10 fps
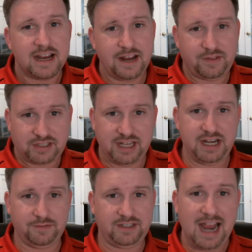if the
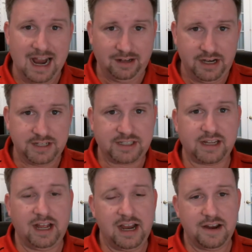city of
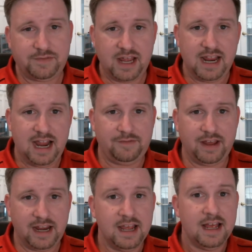Dallas, if they have
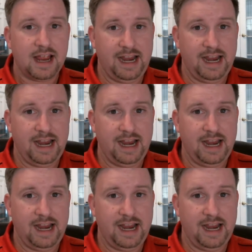a